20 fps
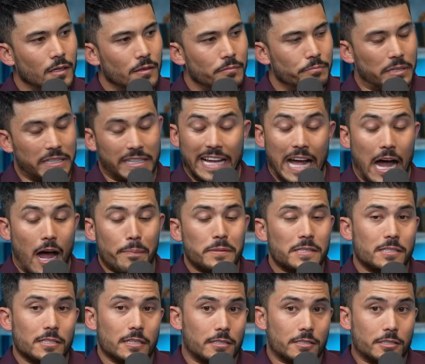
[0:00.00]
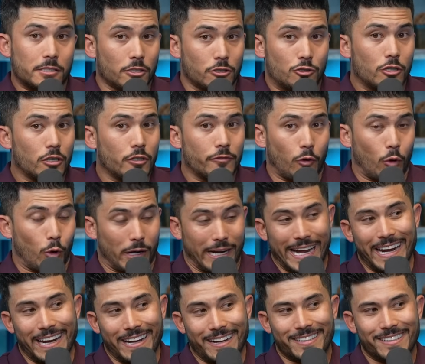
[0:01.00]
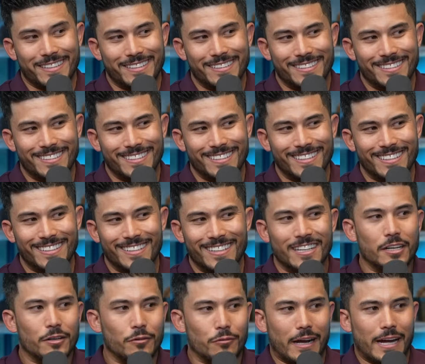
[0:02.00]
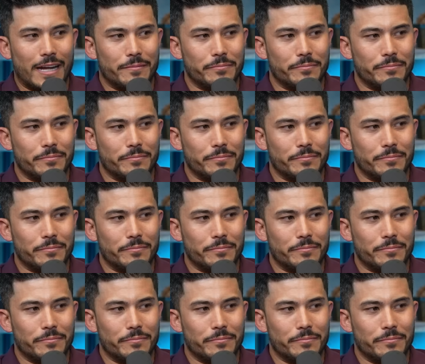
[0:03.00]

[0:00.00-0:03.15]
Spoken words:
But the opposite is still true for organic, right?